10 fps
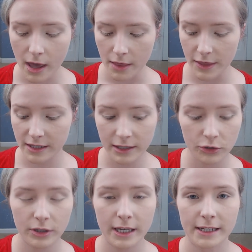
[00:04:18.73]
This
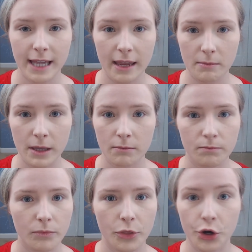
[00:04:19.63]
literally can take me
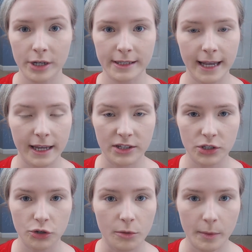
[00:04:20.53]
30 seconds
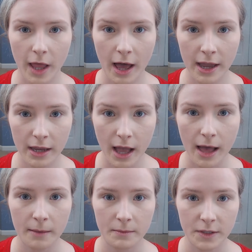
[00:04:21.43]
to apply,
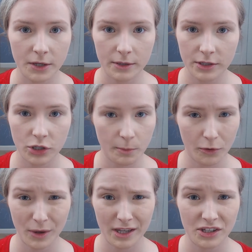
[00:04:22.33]
so it's super
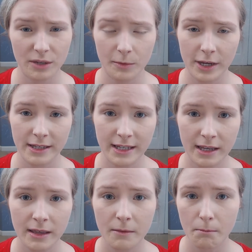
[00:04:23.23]
quick and super
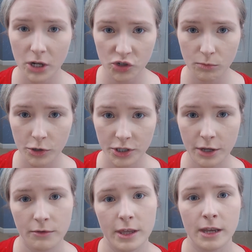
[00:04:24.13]
easy, much more
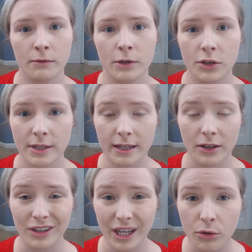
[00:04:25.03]
so than using a
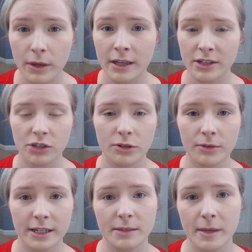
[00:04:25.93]
liquid because you don't
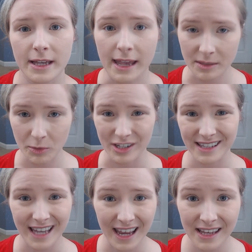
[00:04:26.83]
need to be as
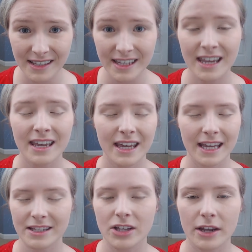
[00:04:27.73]
precise.
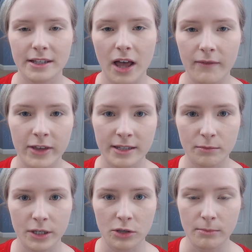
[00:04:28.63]
It's not as obvious
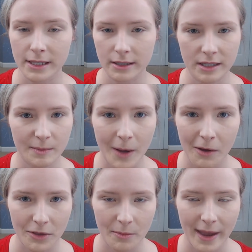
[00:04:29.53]
when you miss a spot
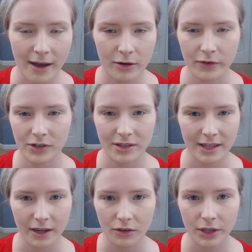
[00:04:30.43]
with a powder versus
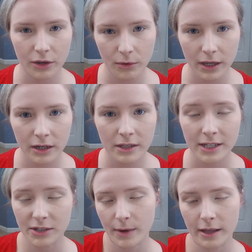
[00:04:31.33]
like a liquid, so
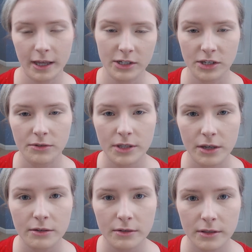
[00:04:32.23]
that's why I like to use
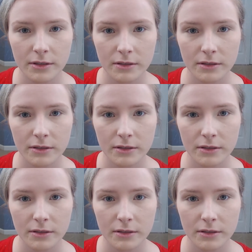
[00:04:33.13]
those.